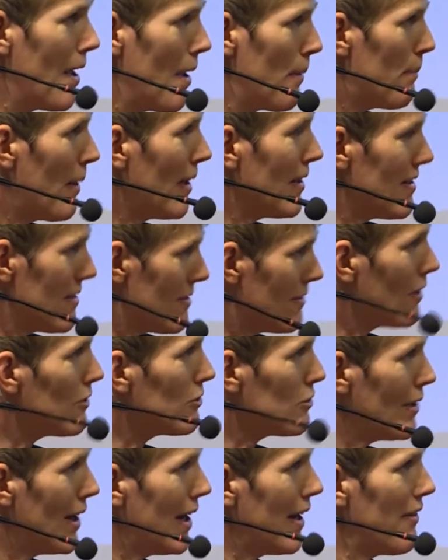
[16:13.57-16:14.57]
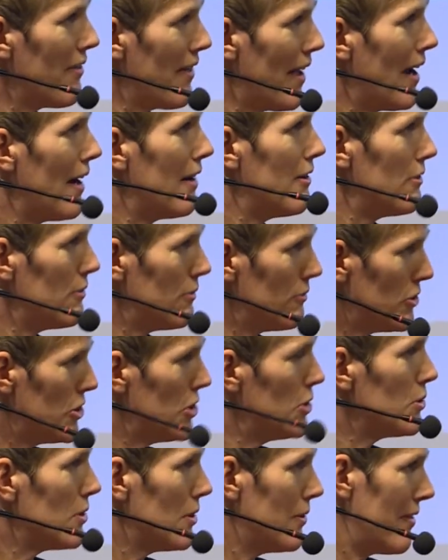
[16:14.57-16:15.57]
but it's not really there
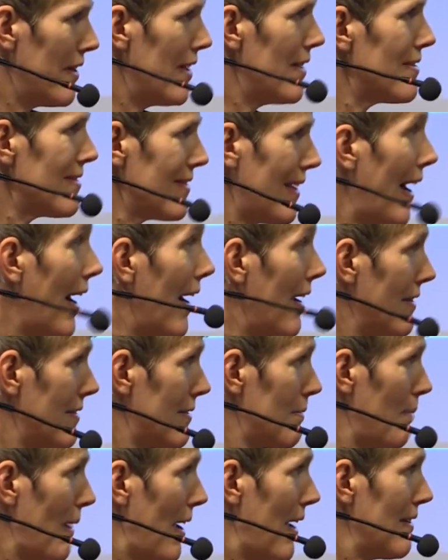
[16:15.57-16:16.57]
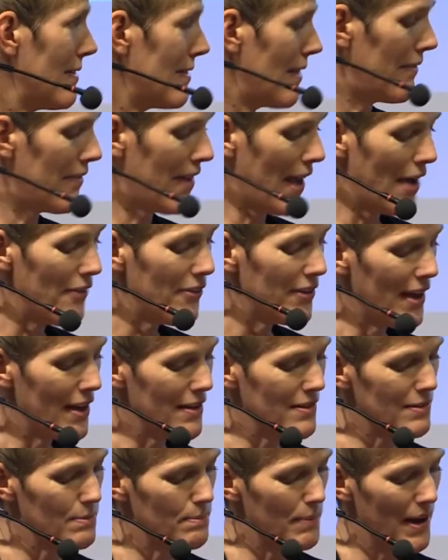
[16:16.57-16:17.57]
due to the science base and the
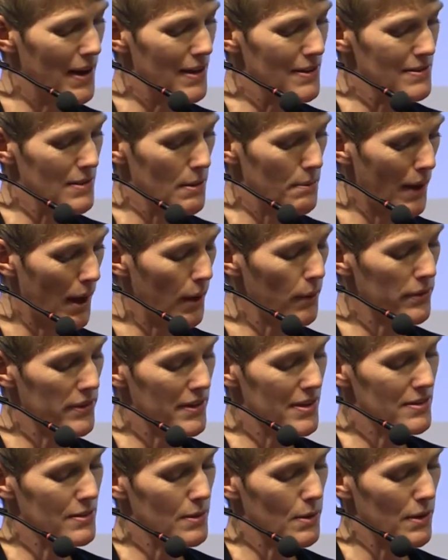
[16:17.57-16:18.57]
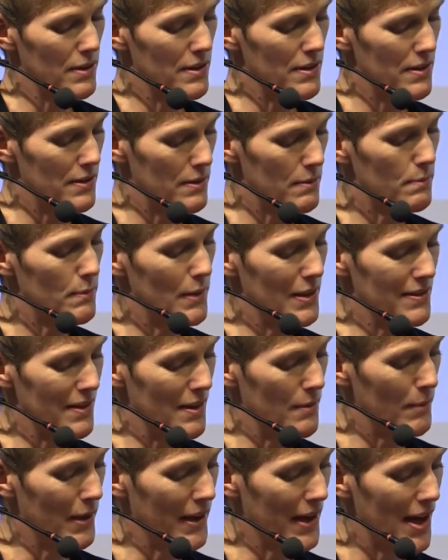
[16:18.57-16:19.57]
evidence base about these
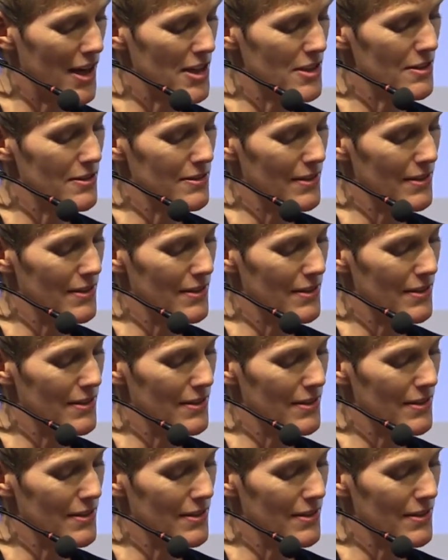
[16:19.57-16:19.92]
implications.